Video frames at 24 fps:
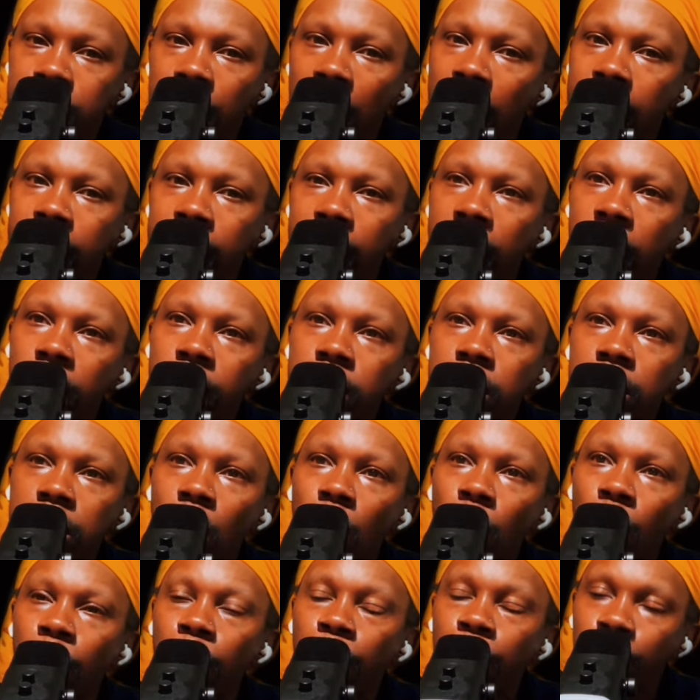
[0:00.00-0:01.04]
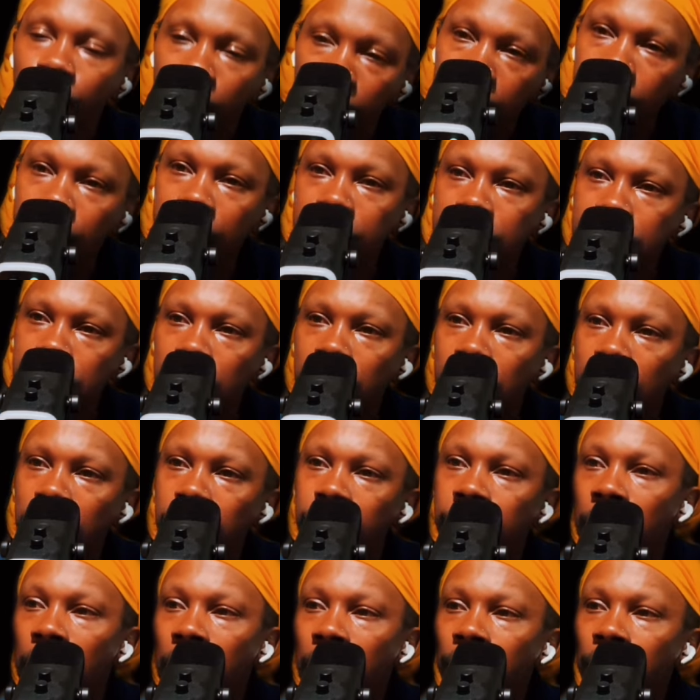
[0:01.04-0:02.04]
Like there's no footage of